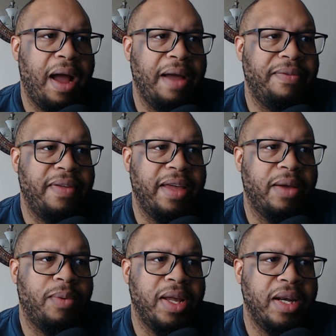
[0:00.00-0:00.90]
I
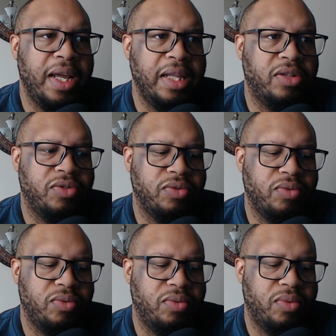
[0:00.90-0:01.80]
think we need
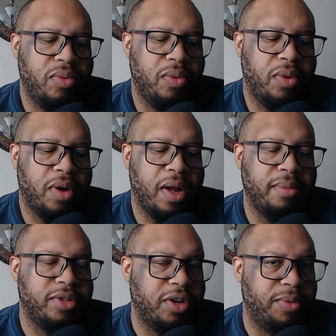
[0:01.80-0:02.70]
to
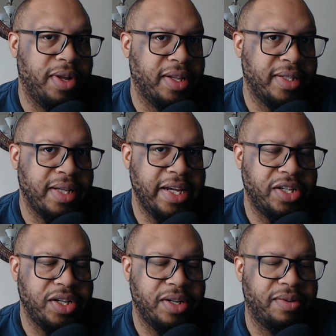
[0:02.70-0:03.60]
come to the
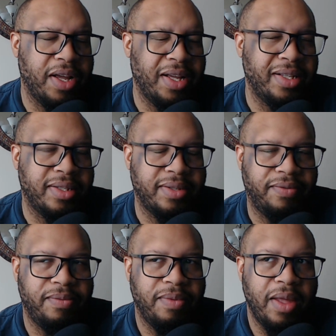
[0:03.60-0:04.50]
realization because
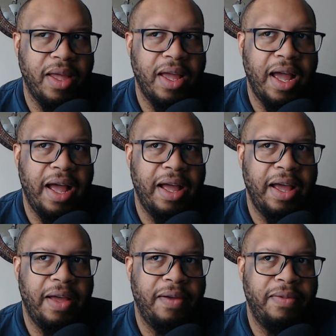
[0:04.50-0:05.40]

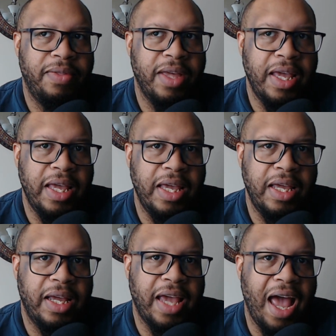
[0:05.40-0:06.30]
the
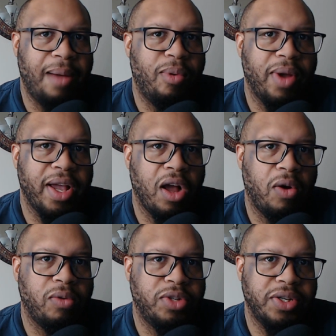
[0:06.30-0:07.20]
cowboy
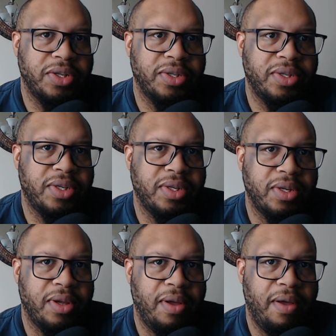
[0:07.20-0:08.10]
coaches
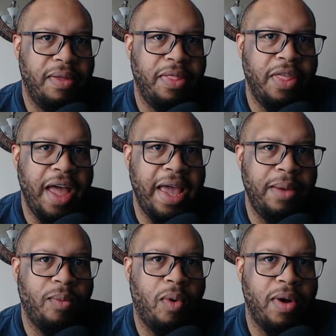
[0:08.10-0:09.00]

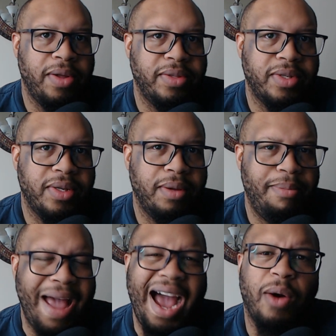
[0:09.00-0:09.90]
they want
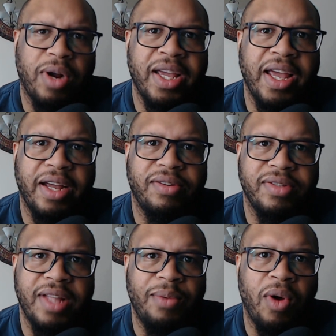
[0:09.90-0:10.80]
power
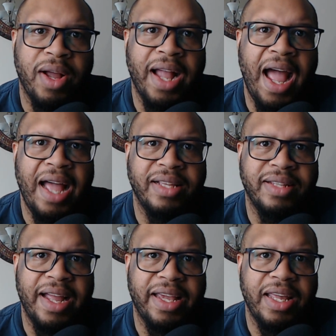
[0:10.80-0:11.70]
kickers. They want guys
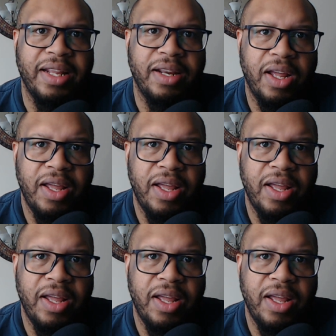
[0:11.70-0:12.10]
that can